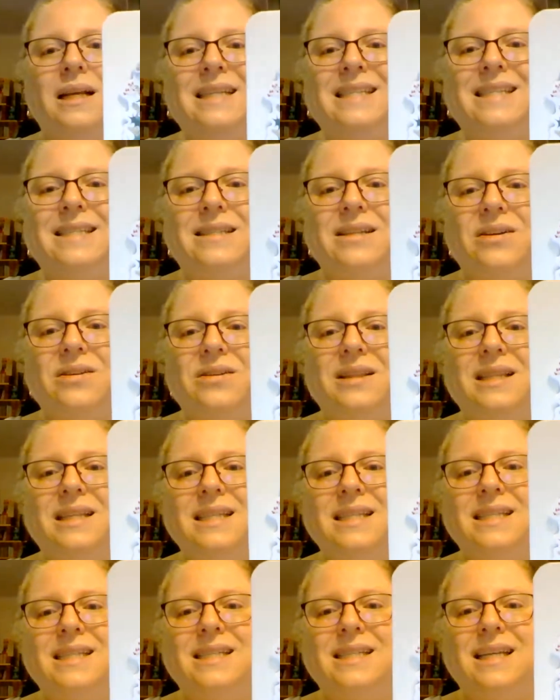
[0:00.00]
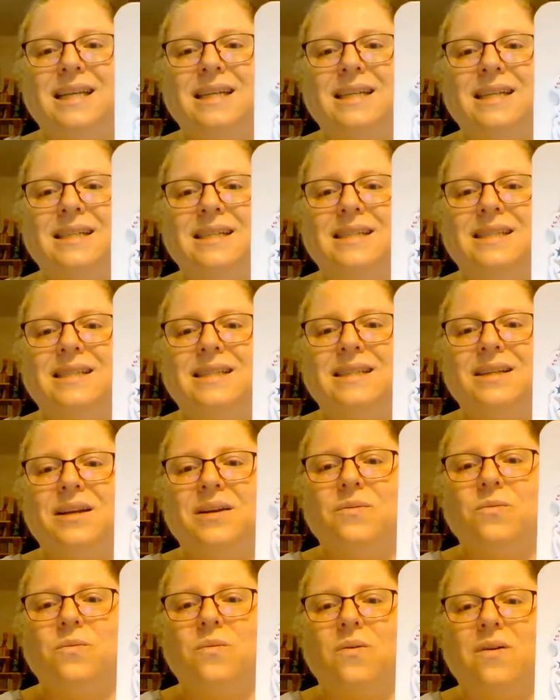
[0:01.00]
So this is
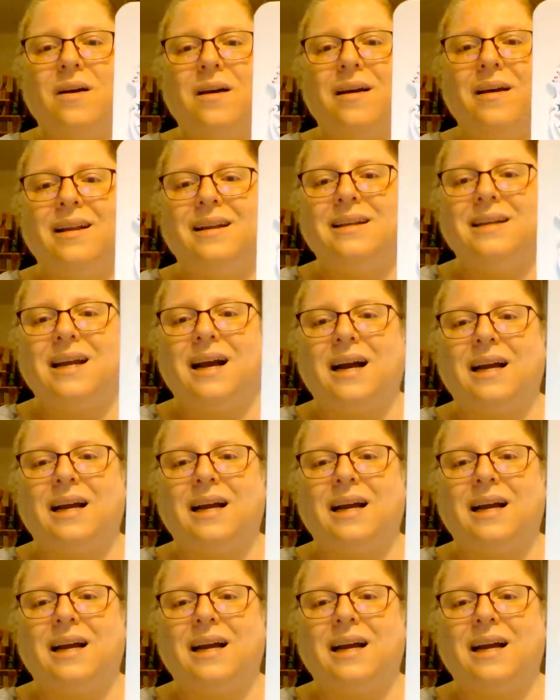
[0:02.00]
one.